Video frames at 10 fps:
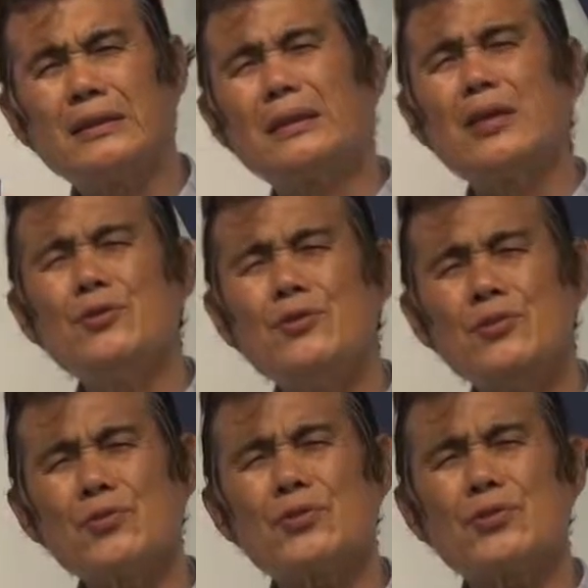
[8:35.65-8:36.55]
they
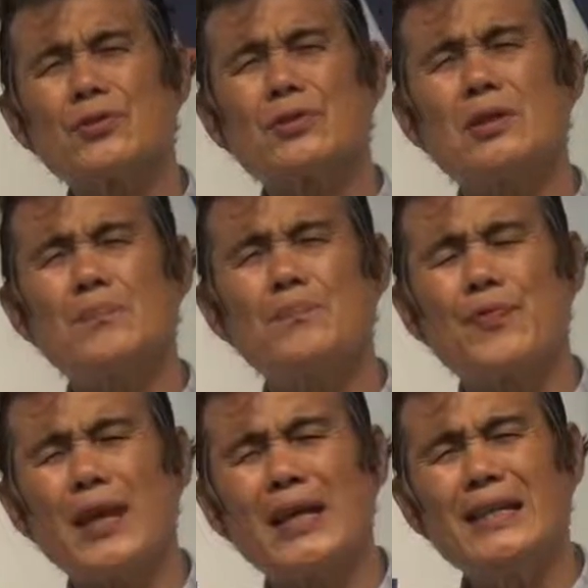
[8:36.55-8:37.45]
used to
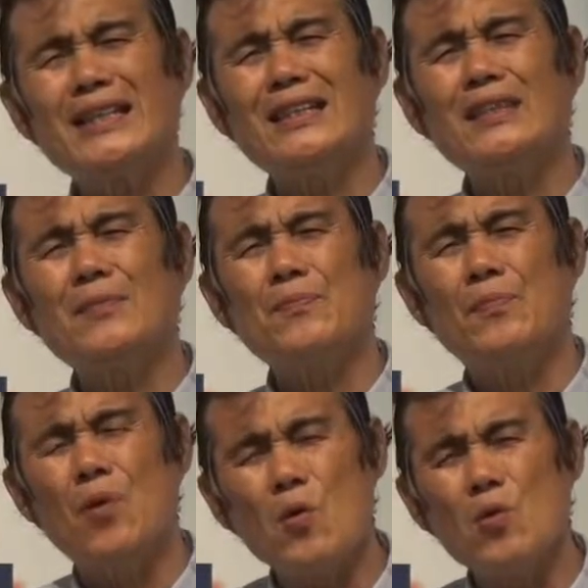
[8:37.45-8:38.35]
complain the
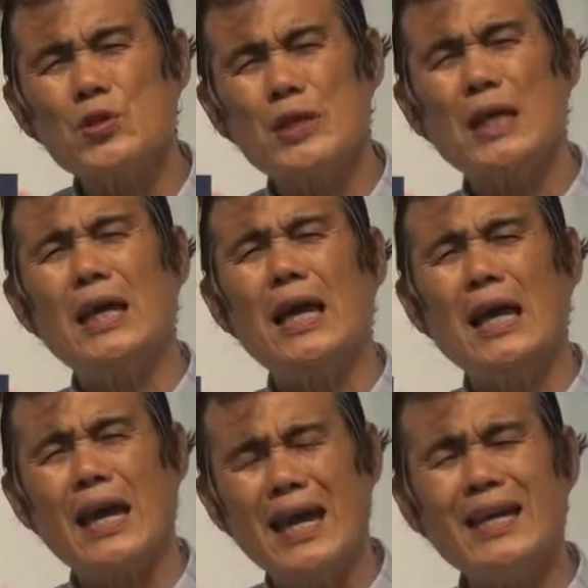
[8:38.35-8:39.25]
Boje
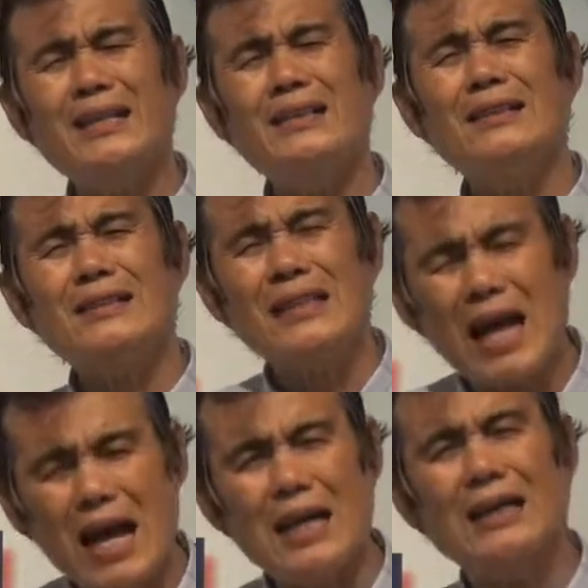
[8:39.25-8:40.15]
and
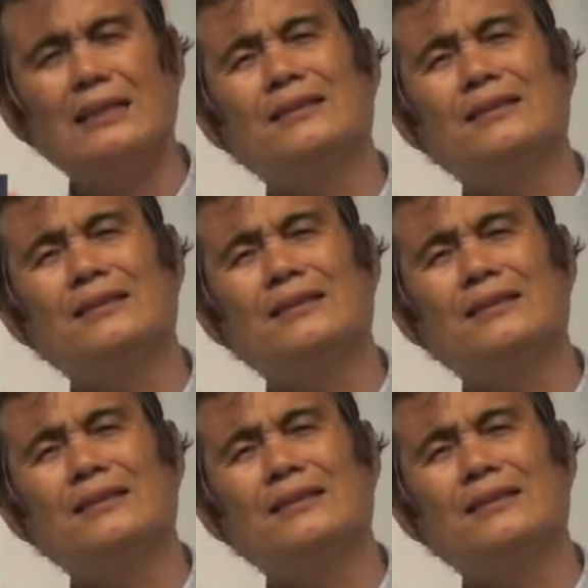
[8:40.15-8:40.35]
God.